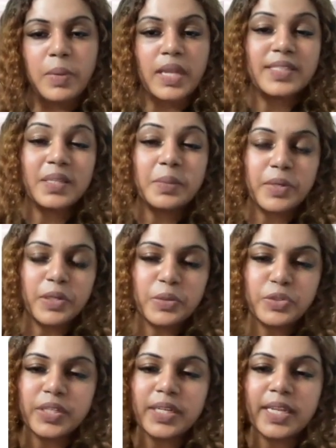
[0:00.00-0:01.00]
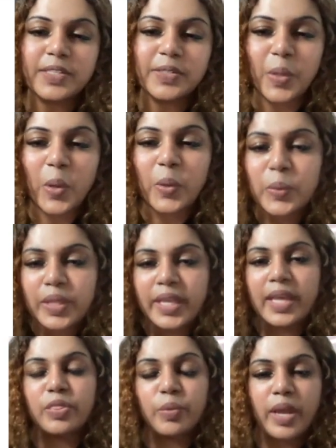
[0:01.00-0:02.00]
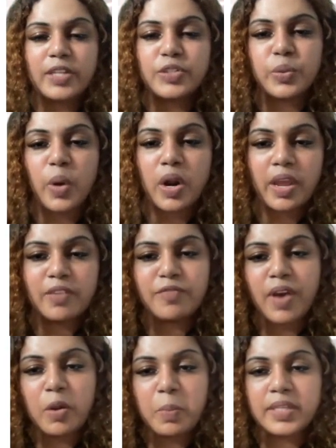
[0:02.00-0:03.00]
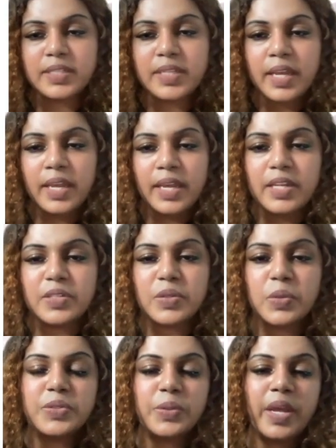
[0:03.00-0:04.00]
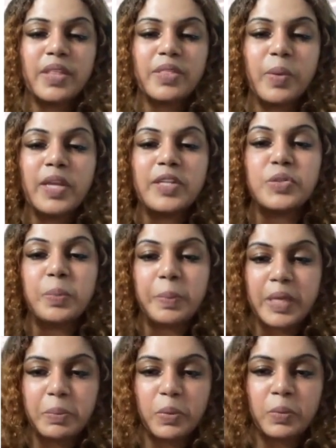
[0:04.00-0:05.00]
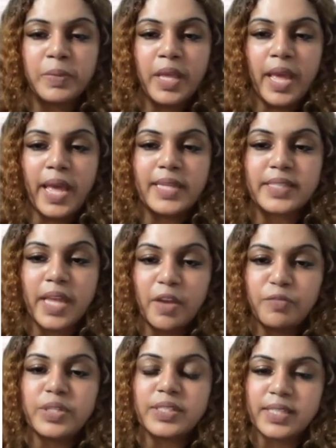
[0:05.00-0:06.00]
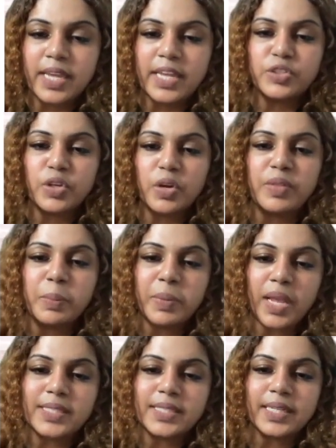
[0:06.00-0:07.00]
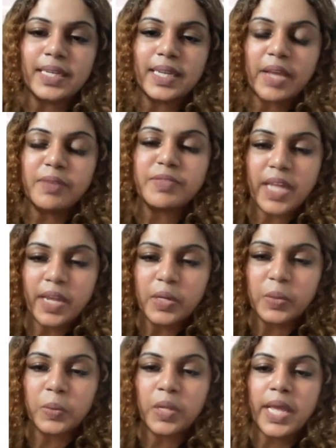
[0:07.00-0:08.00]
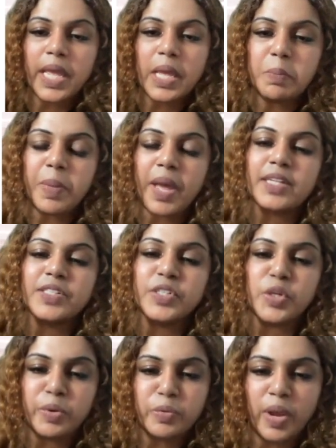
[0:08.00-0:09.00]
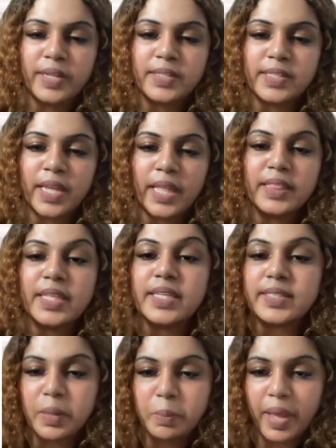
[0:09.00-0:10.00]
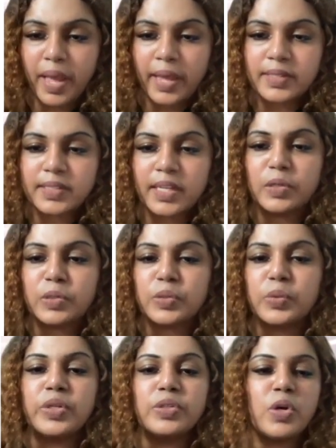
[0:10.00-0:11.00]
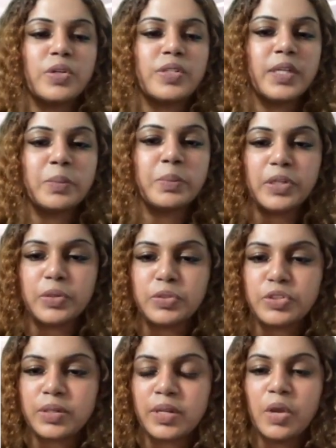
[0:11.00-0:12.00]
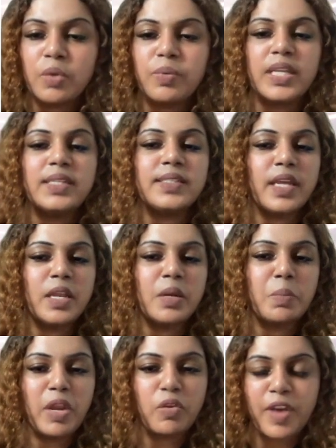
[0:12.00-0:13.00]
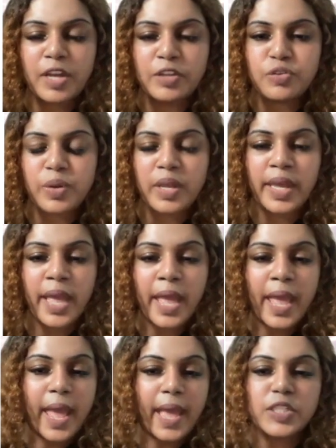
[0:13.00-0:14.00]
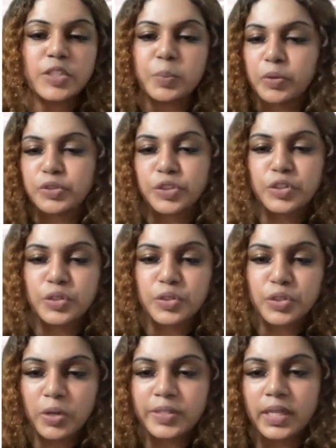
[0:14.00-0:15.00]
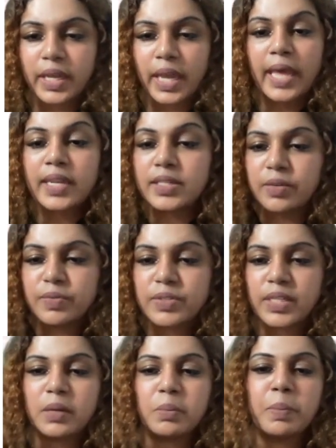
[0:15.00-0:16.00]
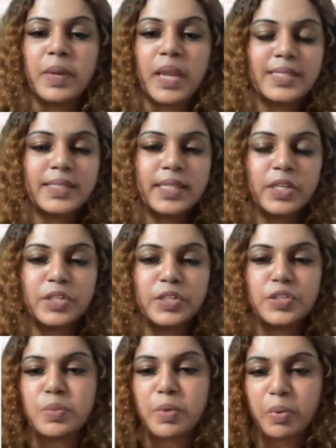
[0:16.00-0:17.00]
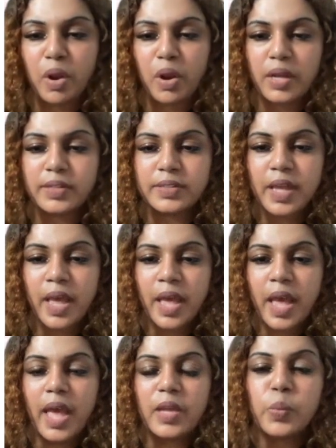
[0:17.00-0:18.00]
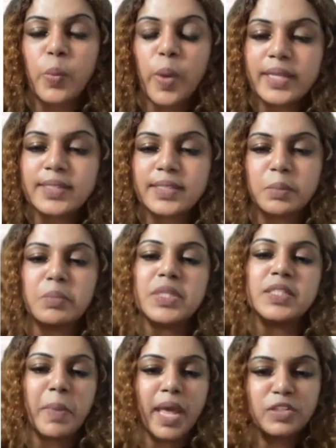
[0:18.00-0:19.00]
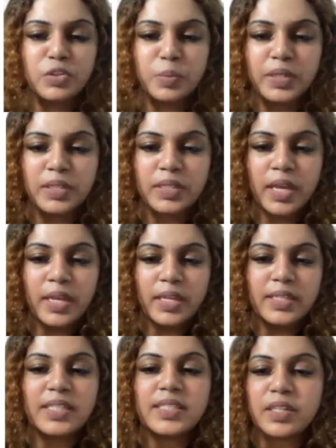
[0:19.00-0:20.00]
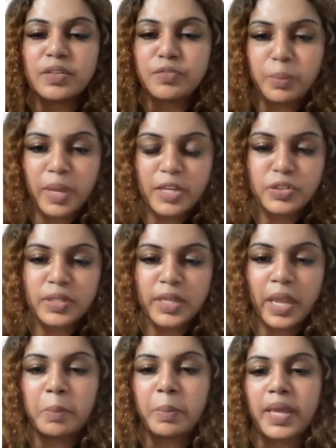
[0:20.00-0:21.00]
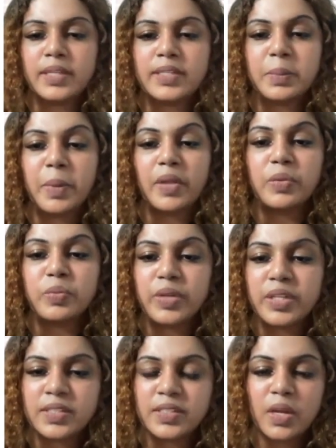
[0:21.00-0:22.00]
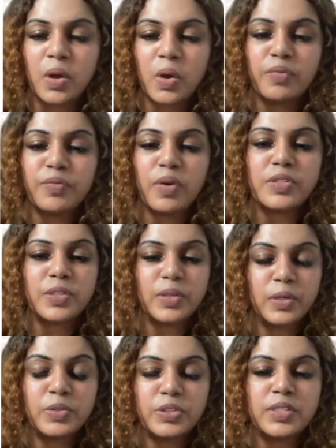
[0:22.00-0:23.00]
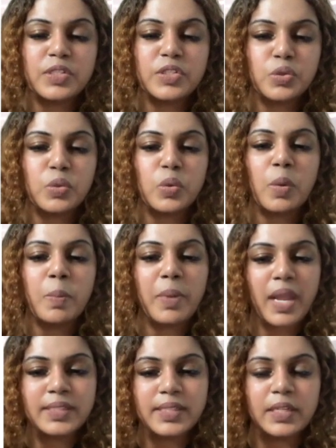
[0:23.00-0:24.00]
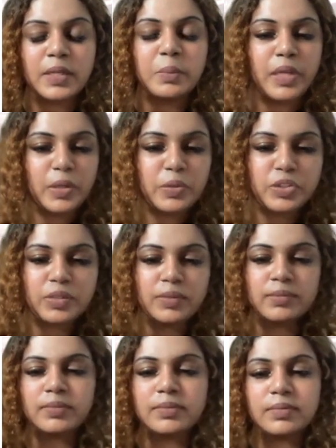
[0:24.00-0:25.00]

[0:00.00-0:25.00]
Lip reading: Plastic pollution is not only a threat to our environment, it is also a threat to people, as every stage of the plastic life cycle impacts human rights. And these impacts include toxic pollution released in manufacturing, exposure to toxic additives in plastic consumer products, and waste mismanagement, disinformation campaigns about the risks of solutions to plastic pollution.